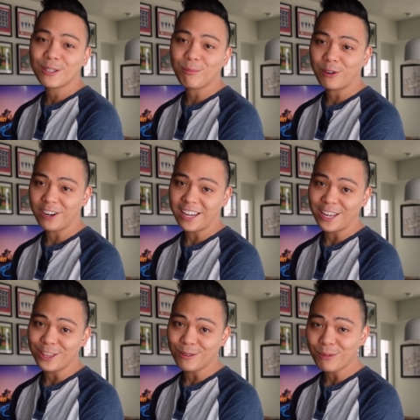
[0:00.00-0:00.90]
is the part I
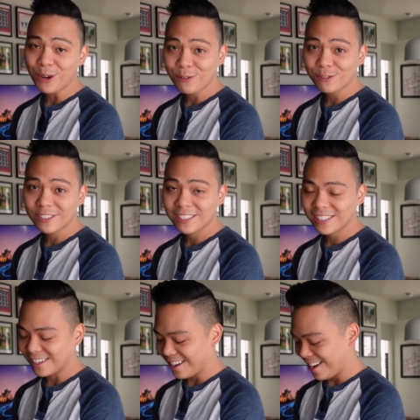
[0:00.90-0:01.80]
hate the
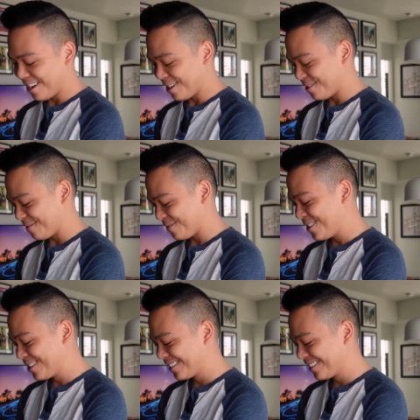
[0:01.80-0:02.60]
most. Um,